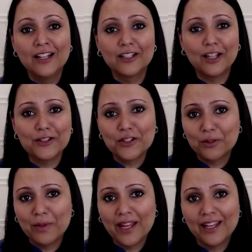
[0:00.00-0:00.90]
cluster
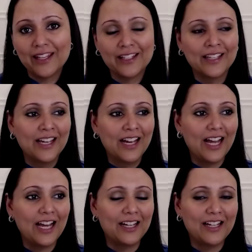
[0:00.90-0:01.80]
pain.
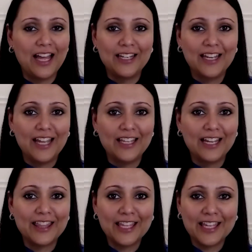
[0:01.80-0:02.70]
Uh, and, and I
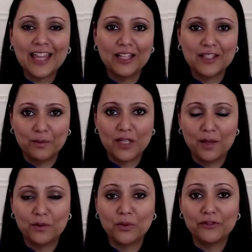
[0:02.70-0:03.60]
think that
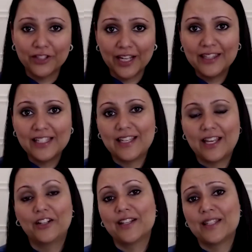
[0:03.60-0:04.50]
sometimes we forget these
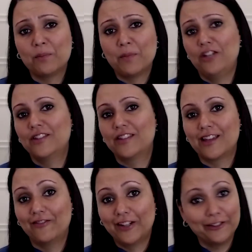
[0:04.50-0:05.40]
areas and patients
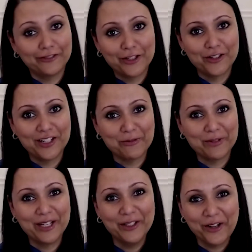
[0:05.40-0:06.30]
get very frustrated. We
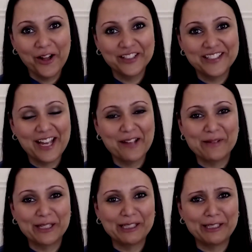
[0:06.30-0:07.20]
hear all the time
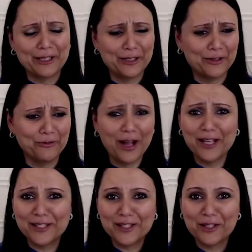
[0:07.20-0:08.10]
in clinic, you know, why
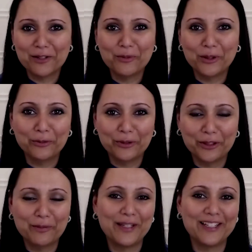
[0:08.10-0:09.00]
isn't there more
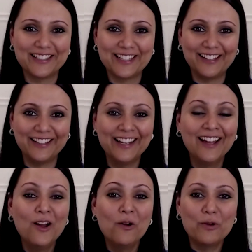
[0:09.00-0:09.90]
work being done
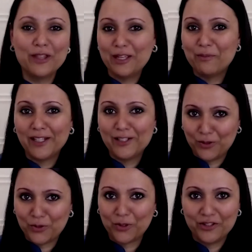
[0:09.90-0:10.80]
within my
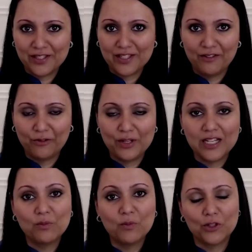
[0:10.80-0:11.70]
disorder itself? We
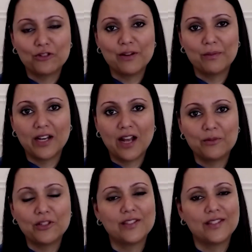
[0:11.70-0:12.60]
need more treatment
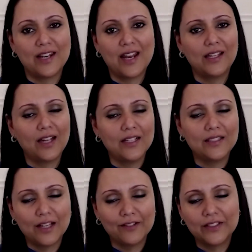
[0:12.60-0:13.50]
options. And I, I
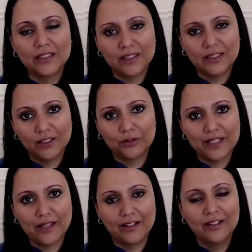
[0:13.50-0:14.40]
definitely agree
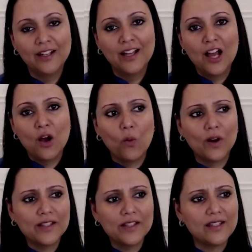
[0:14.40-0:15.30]
there one
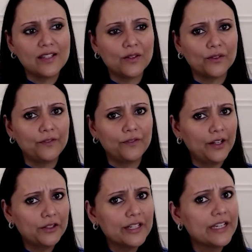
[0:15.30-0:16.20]
of these
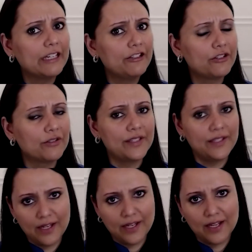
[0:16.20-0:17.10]
very
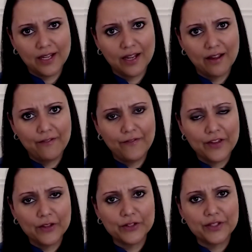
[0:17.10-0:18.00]
interesting
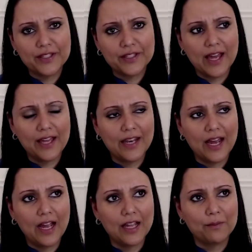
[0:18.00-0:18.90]
fields that
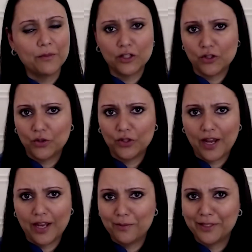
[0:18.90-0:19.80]
I'm not sure
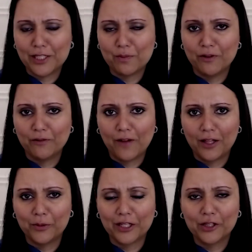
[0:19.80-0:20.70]
anybody's been
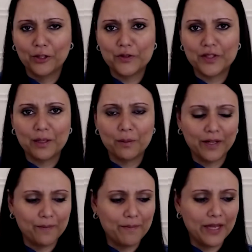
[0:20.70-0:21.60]
following closely,
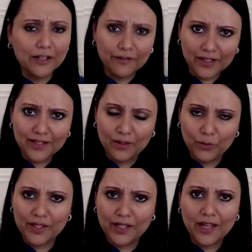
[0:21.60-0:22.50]
but many of us
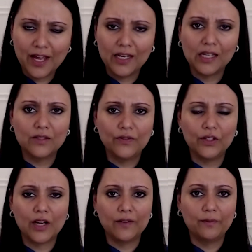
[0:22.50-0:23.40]
within the headache sphere
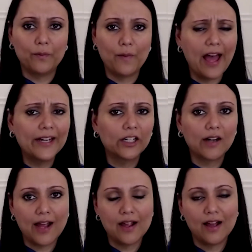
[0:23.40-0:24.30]
have had our
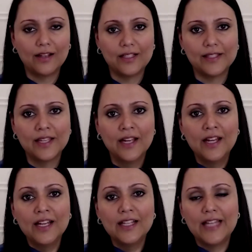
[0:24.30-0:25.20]
eye on is
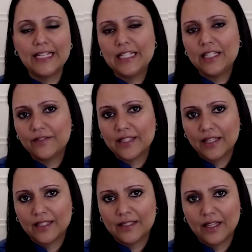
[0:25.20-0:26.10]
the idea of
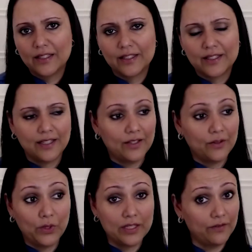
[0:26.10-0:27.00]
psychedelics. It,
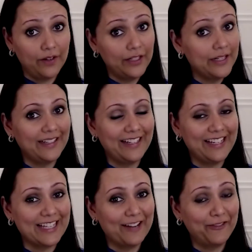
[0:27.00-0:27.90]
it's a very
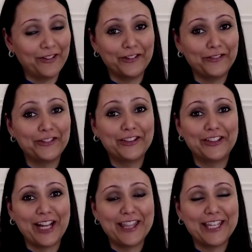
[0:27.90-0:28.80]
for for
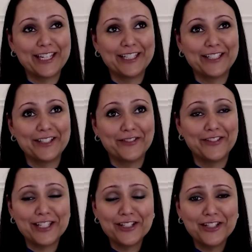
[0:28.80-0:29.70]
I think a
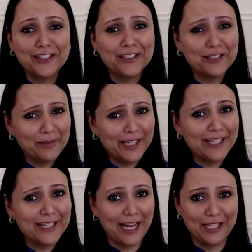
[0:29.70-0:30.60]
physician a little bit
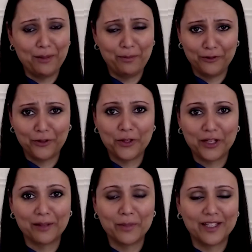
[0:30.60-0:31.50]
anxiety
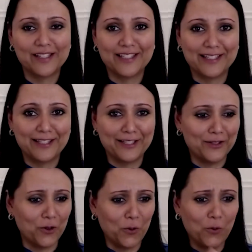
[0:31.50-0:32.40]
provoking because it's it's
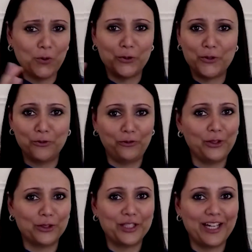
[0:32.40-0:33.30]
a whole new
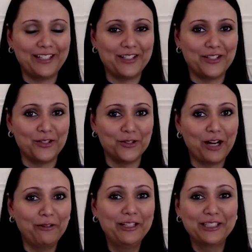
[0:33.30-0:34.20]
field that you're not